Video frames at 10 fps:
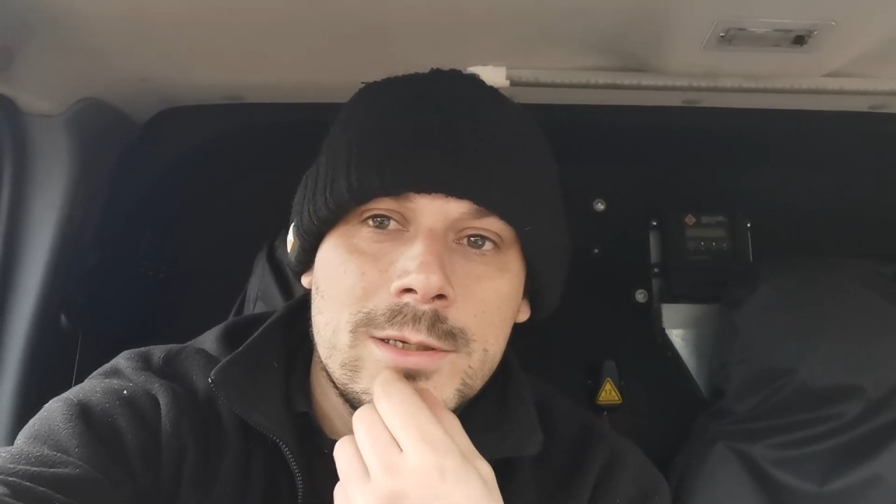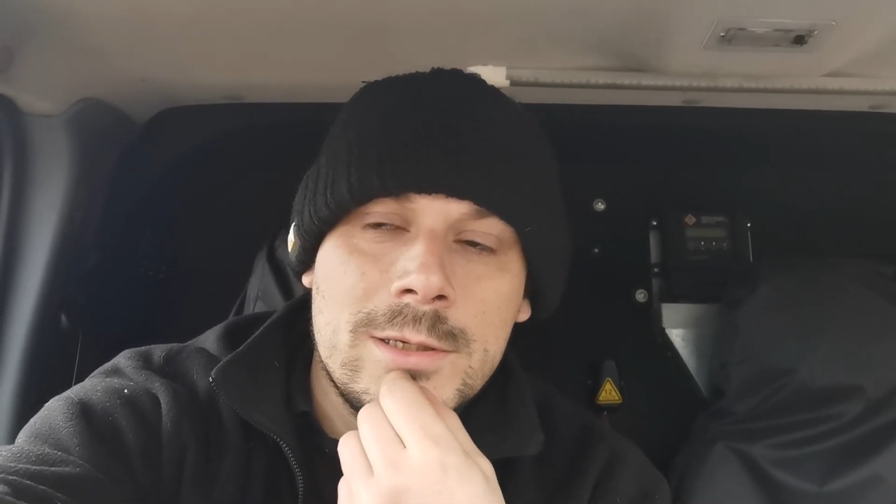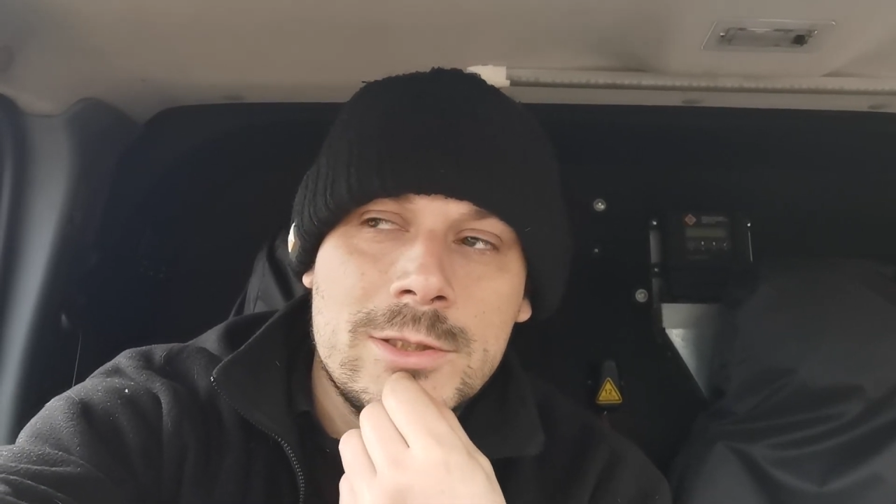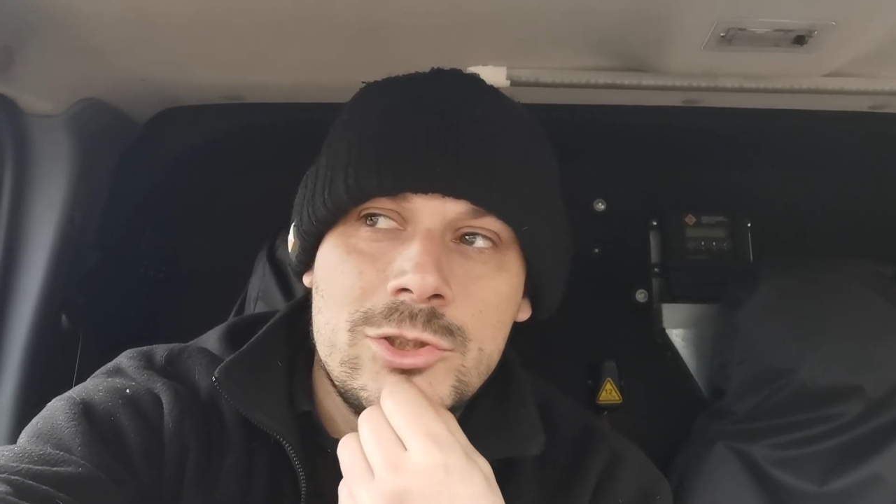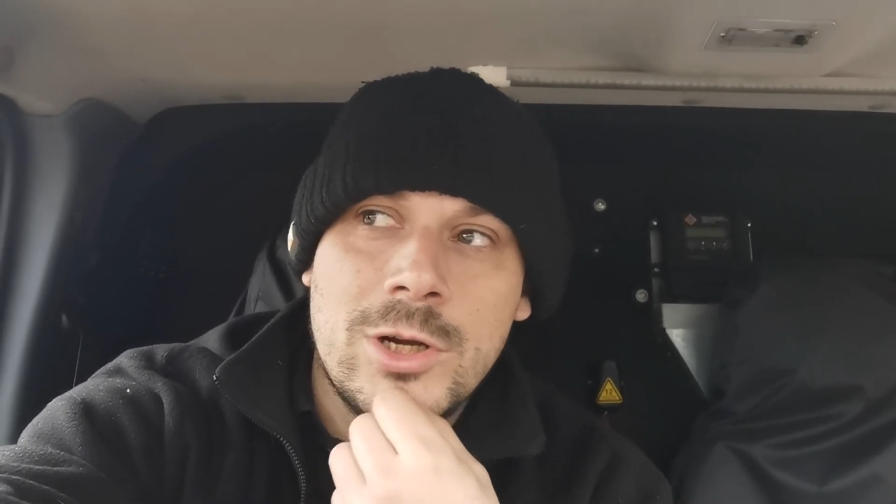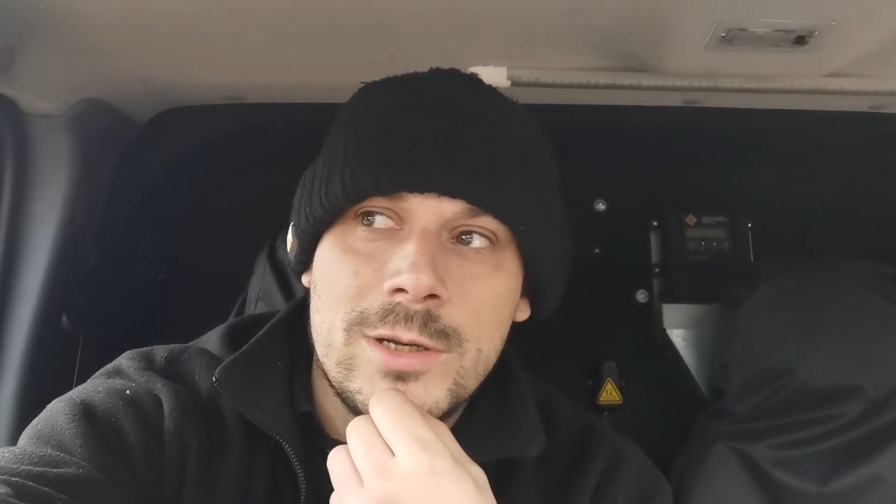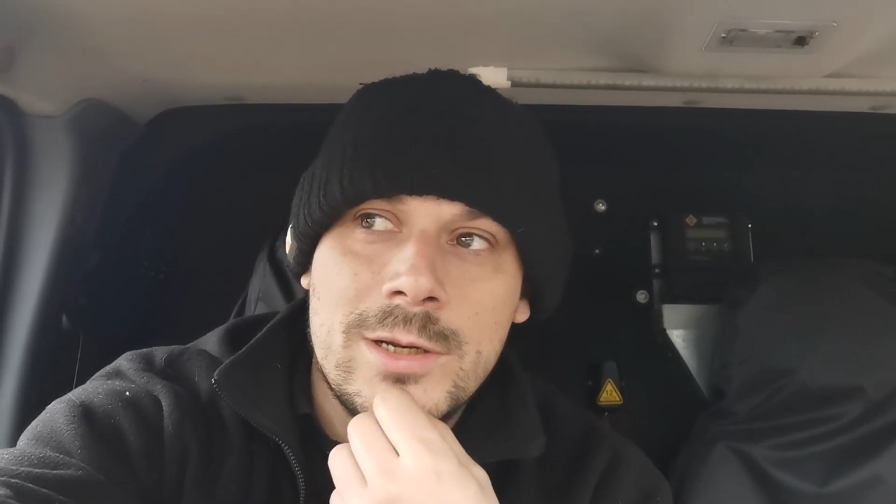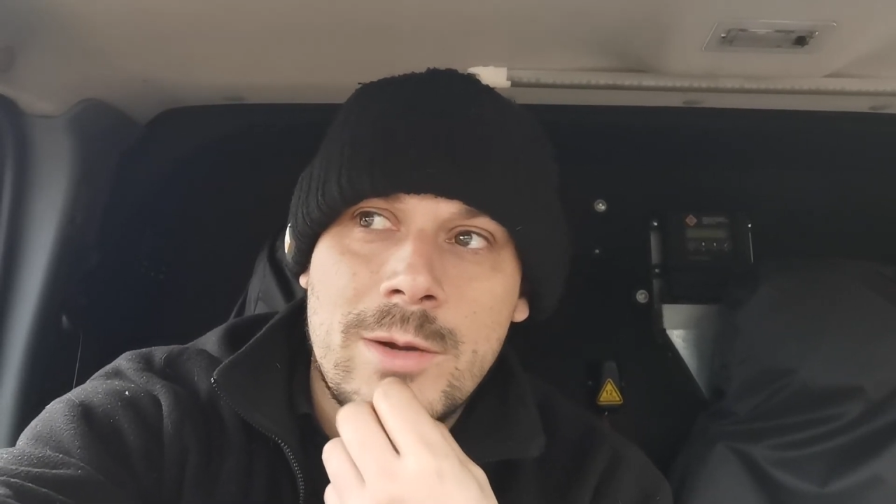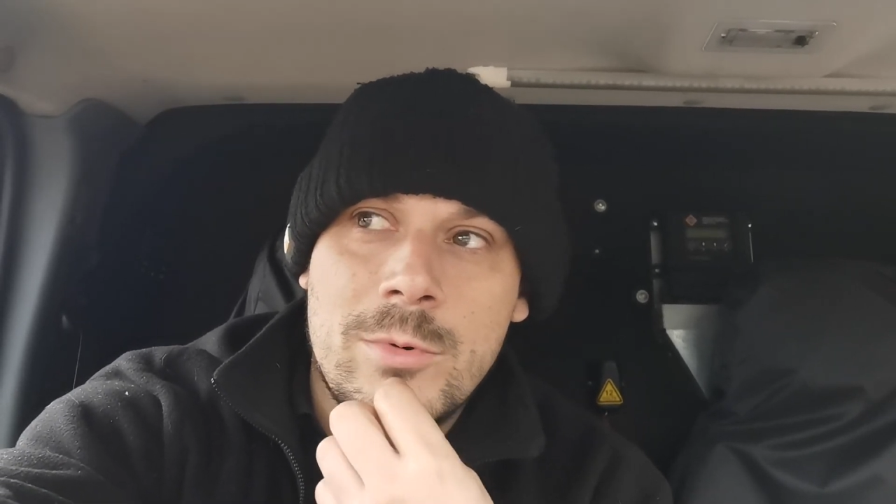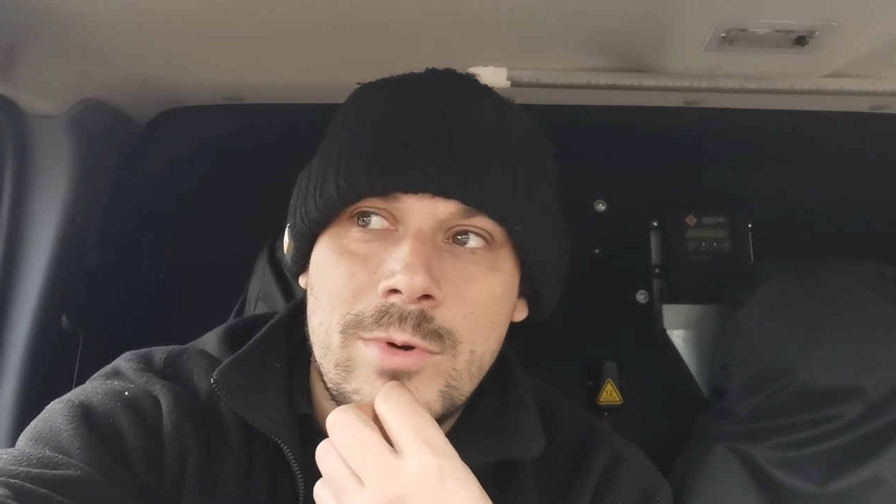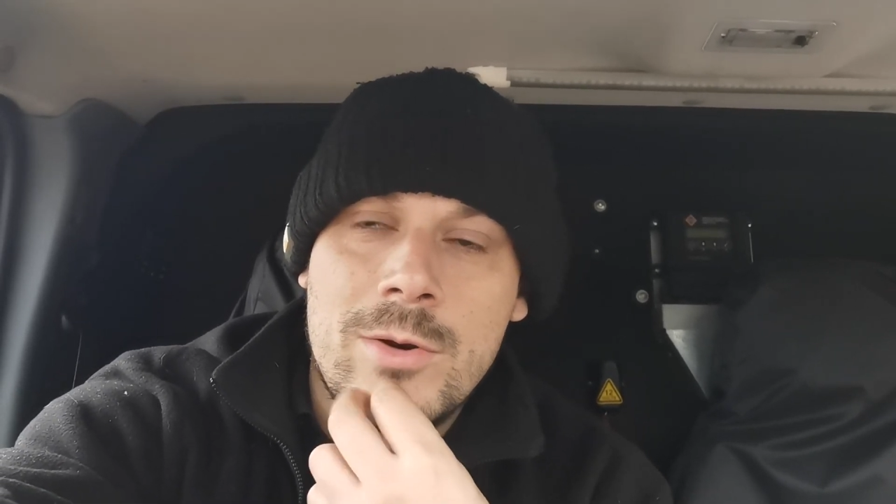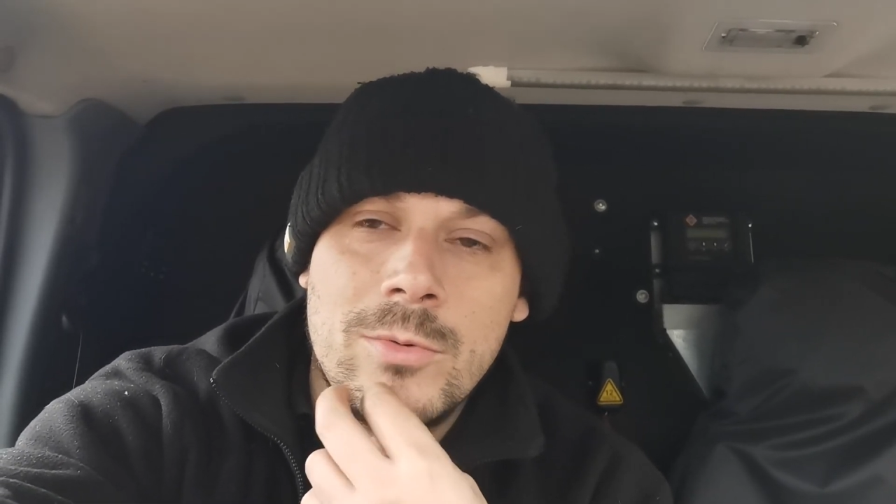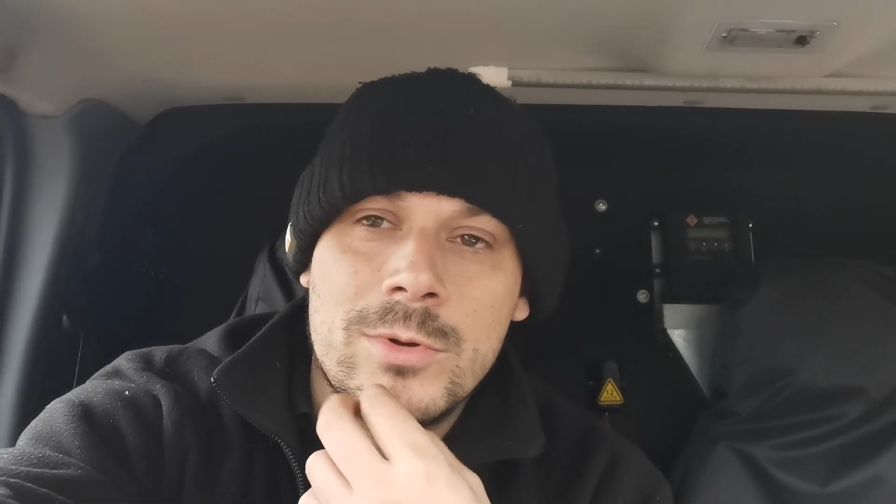and it's chucking it down with rain